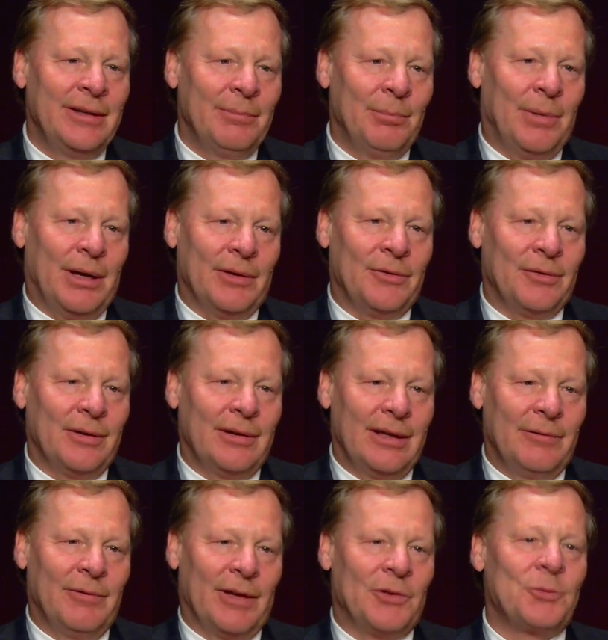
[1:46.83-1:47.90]
months, and
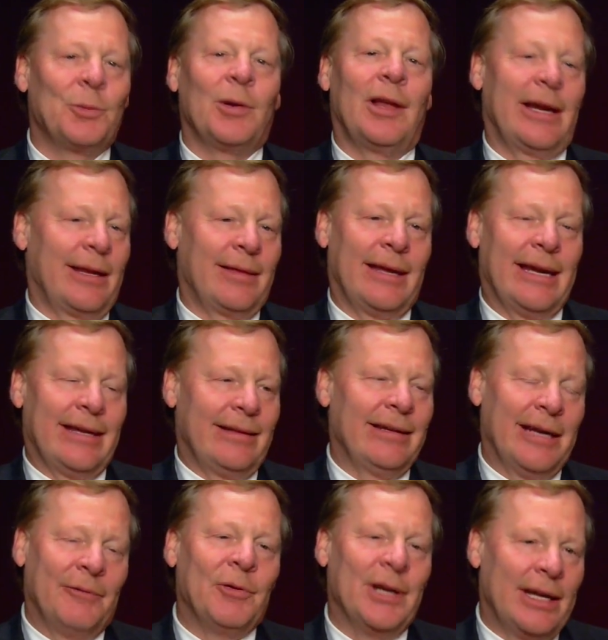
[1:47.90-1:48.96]
events were like
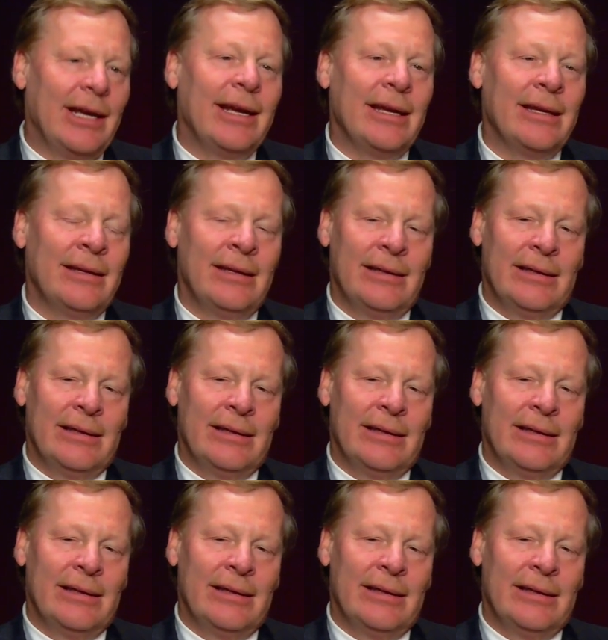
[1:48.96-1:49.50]
that every day.